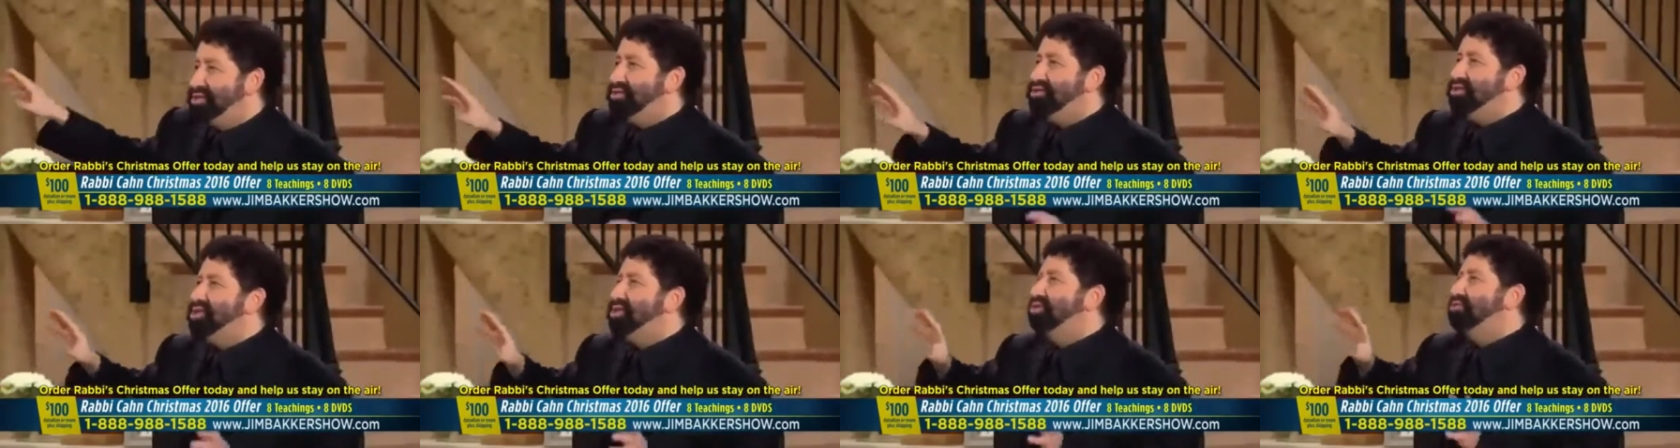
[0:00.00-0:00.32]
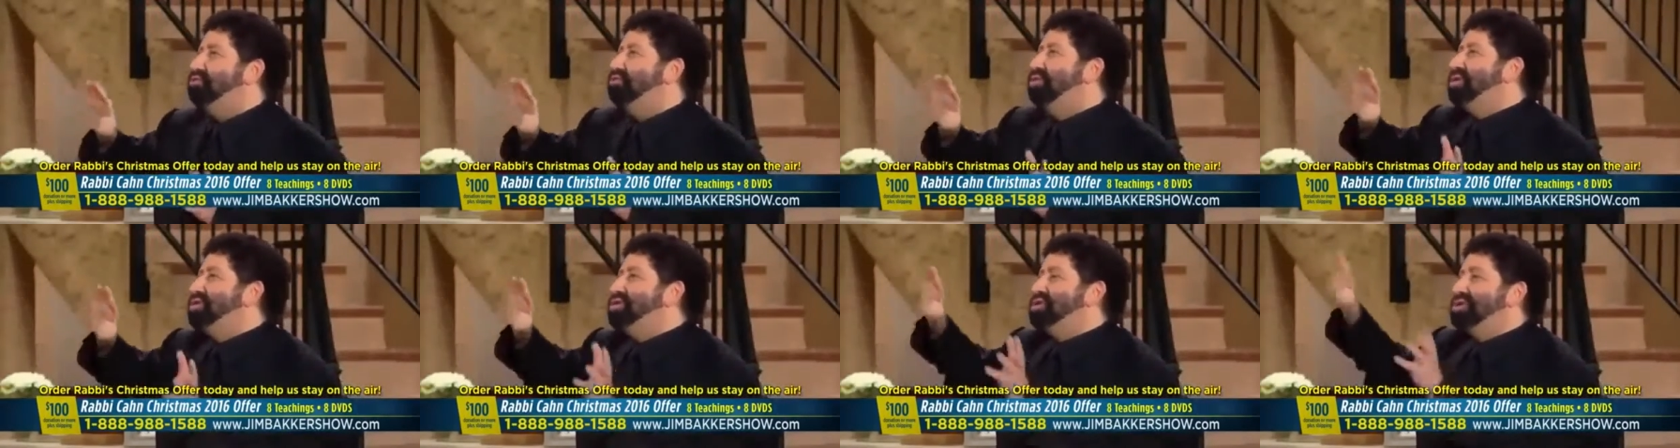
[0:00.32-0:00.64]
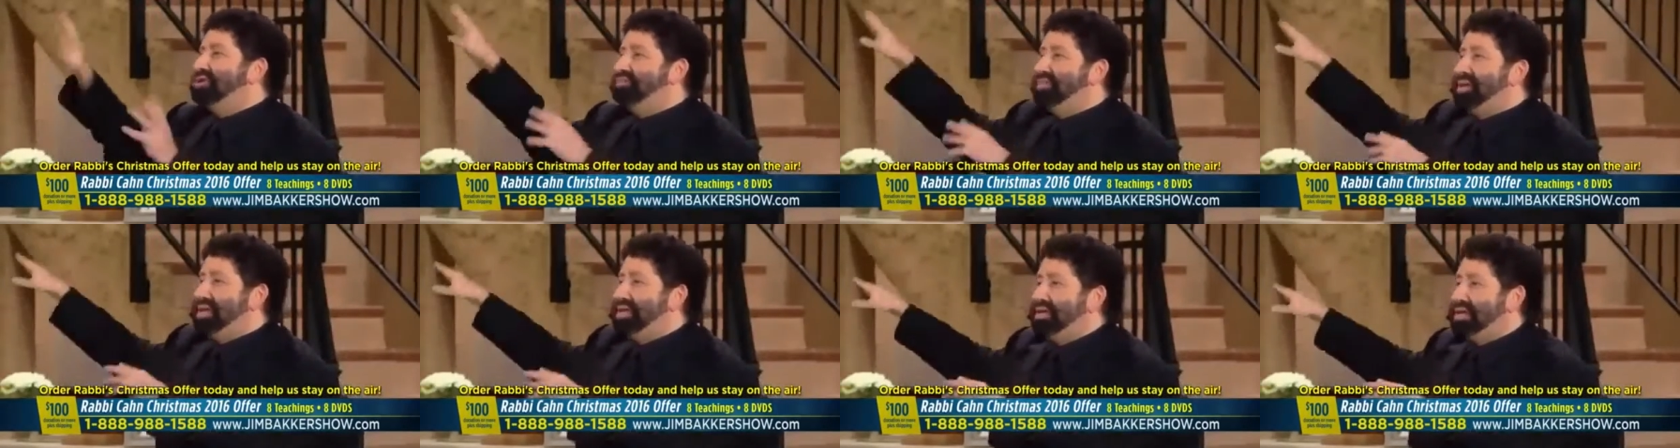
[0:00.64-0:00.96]
You're
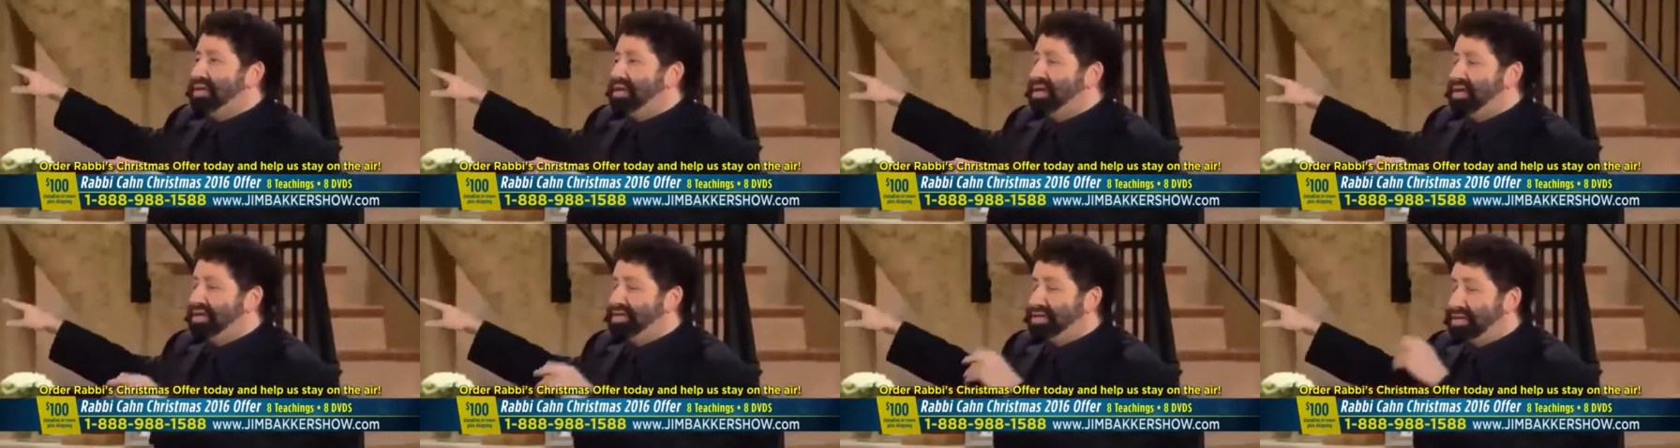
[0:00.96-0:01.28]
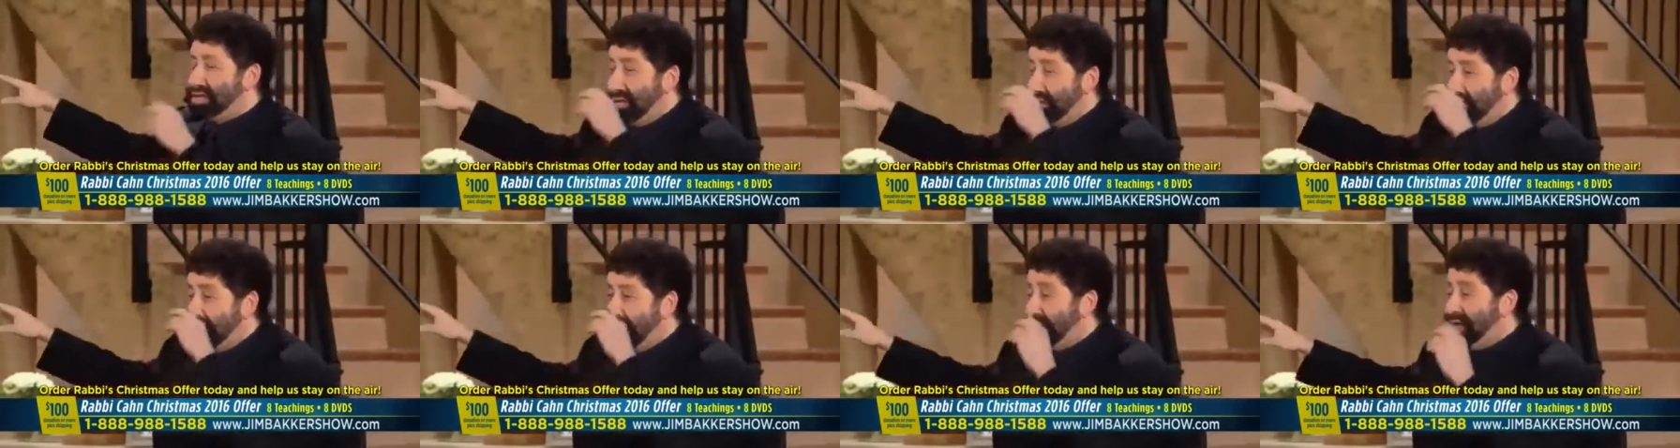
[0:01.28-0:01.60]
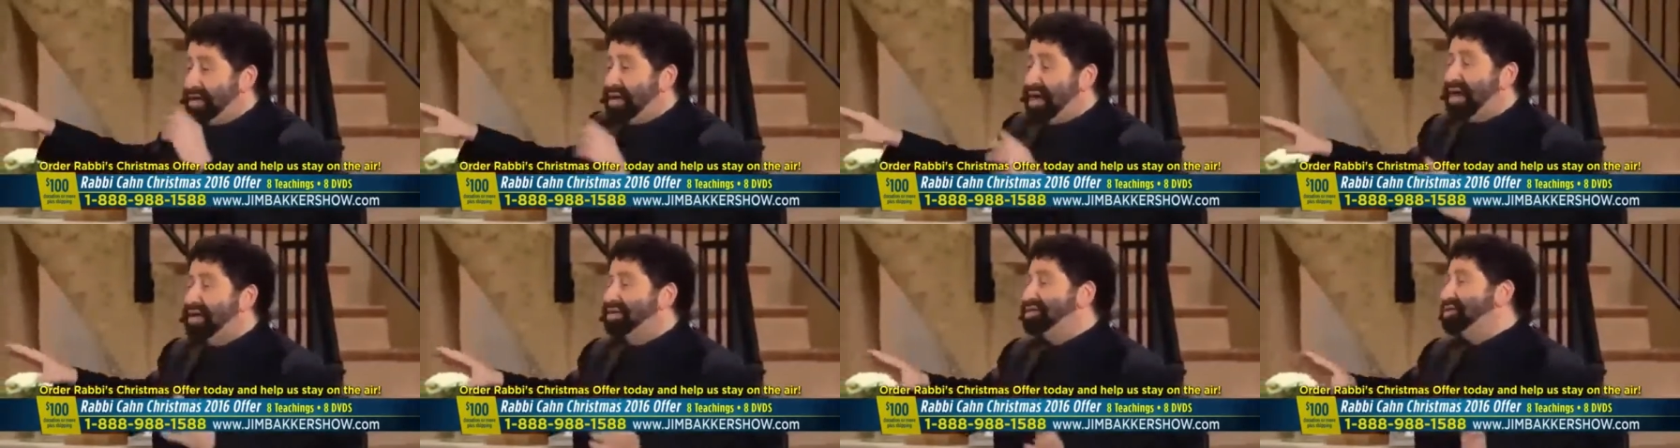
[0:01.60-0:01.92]
worshiping the
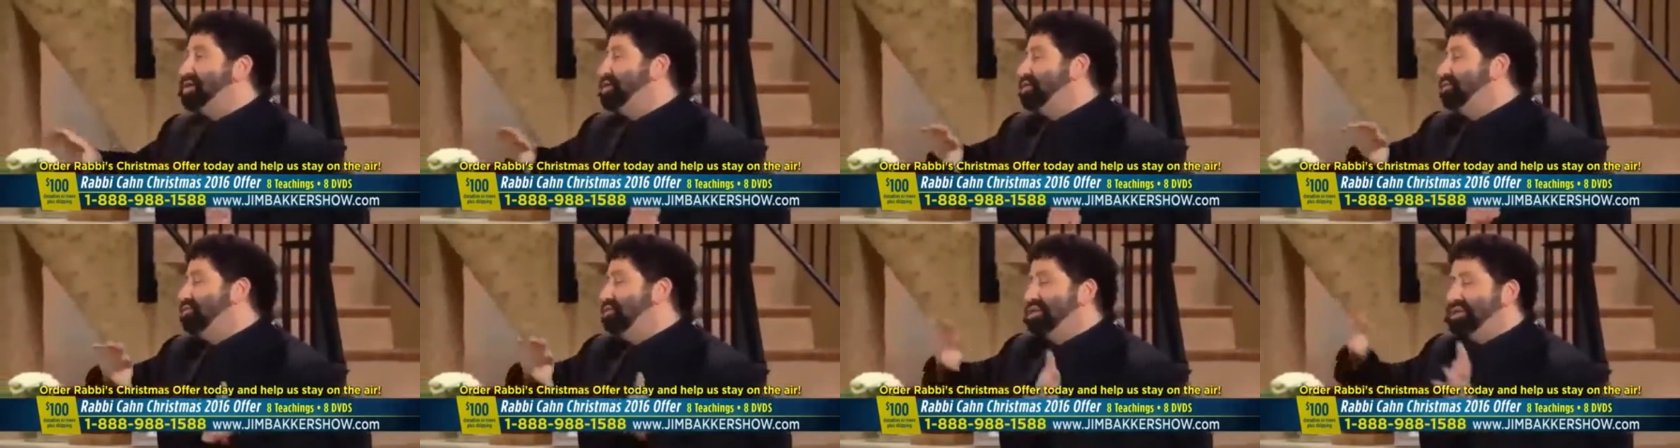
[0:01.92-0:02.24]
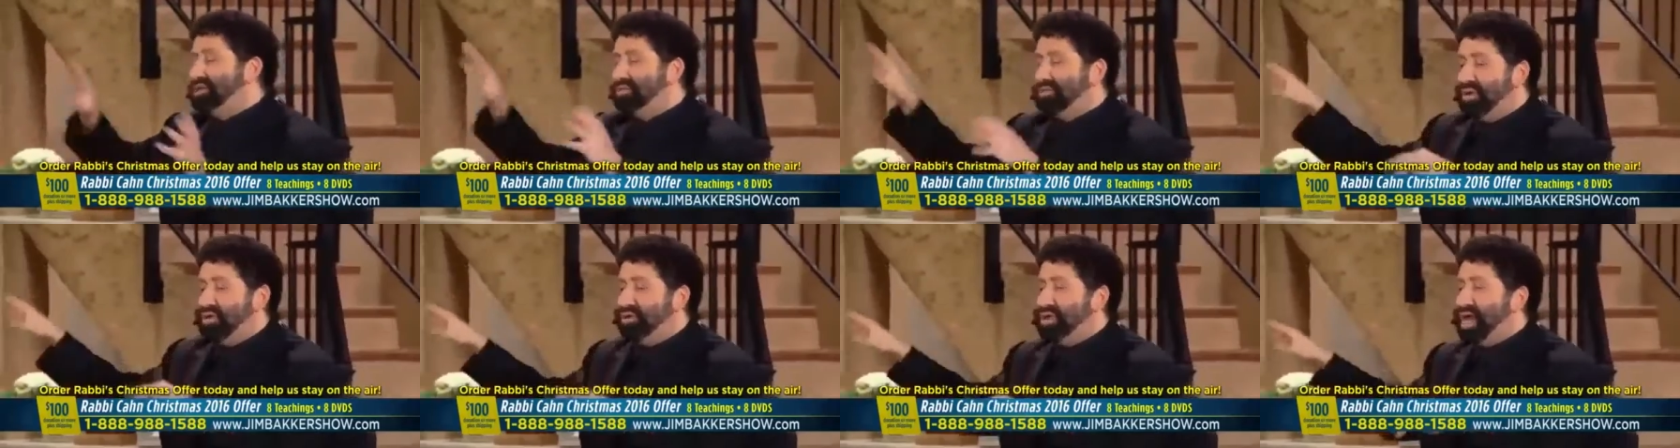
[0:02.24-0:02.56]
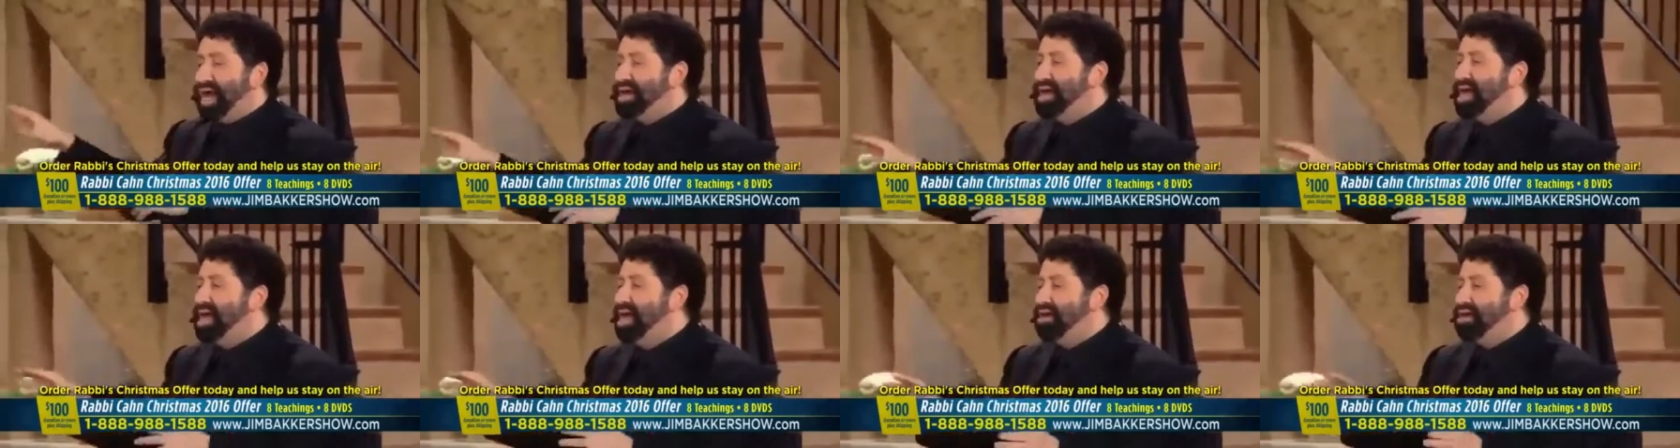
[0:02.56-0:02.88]
Assyrian gods. You're going to worship all
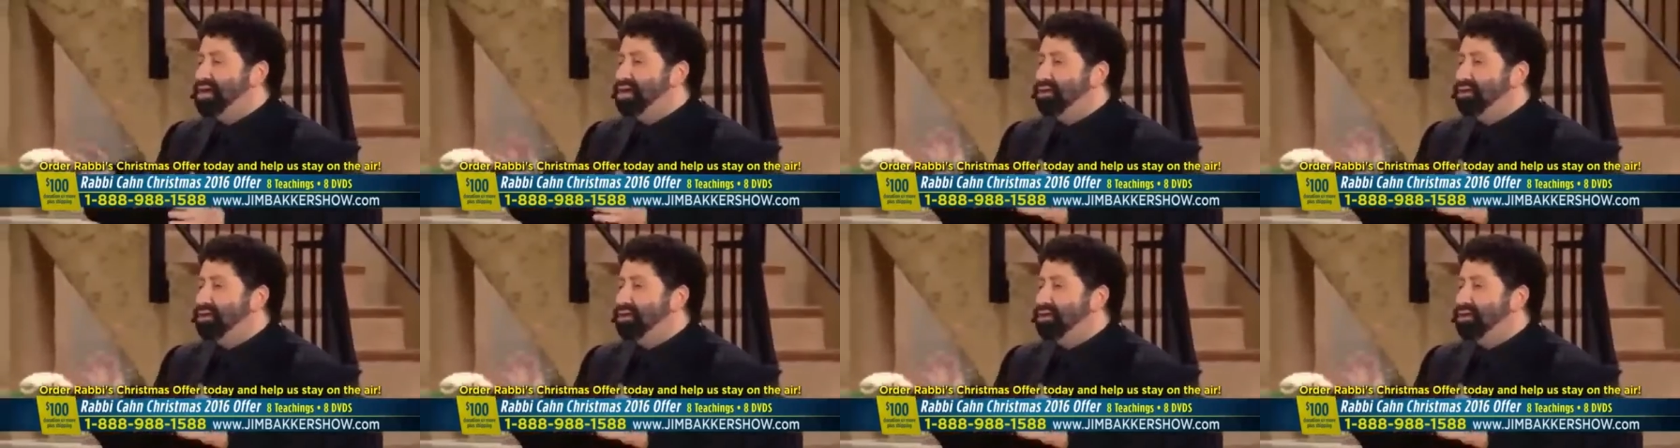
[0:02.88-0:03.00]
that.